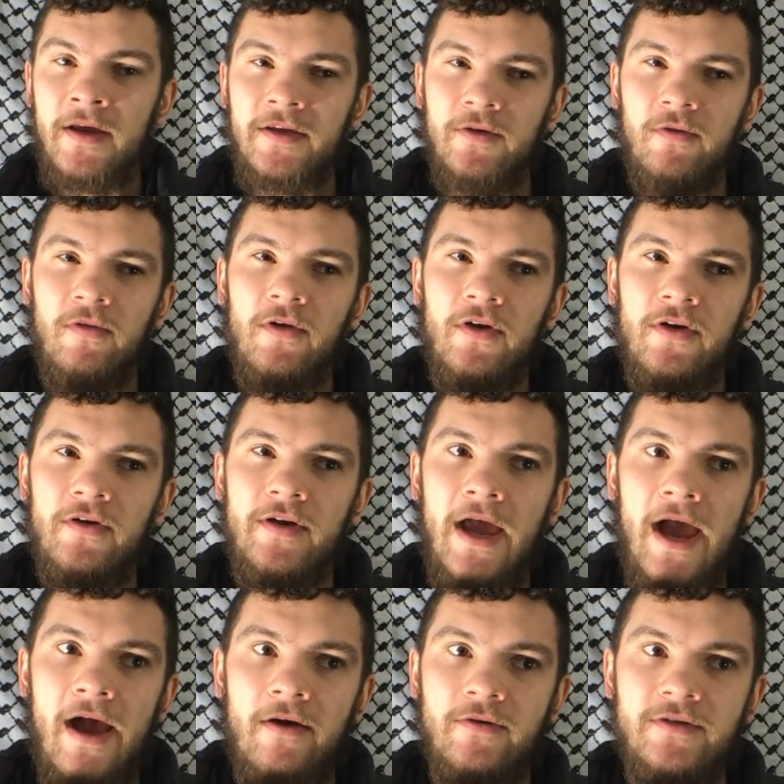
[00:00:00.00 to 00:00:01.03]
You learn
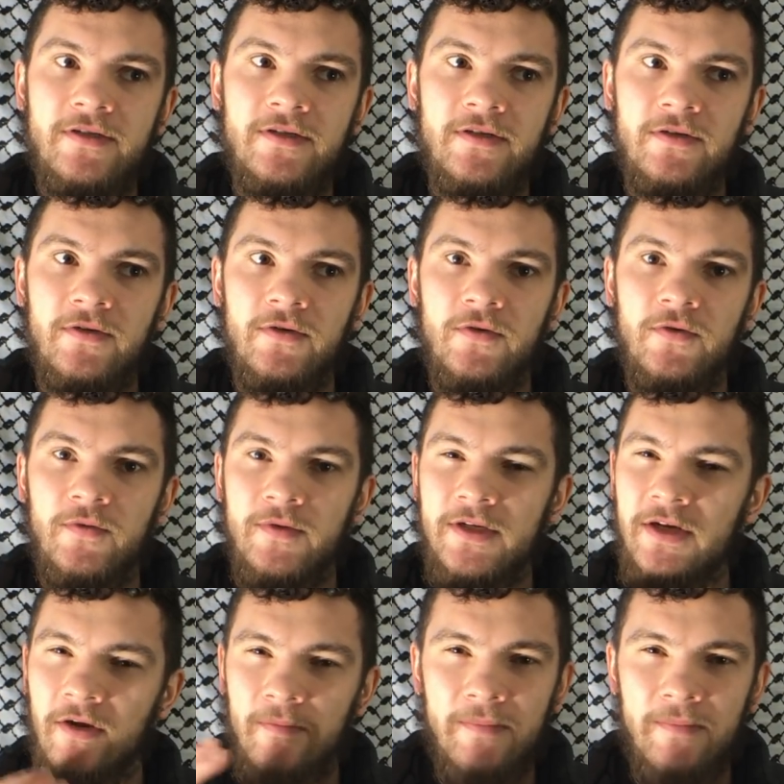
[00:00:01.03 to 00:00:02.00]
how to, you know,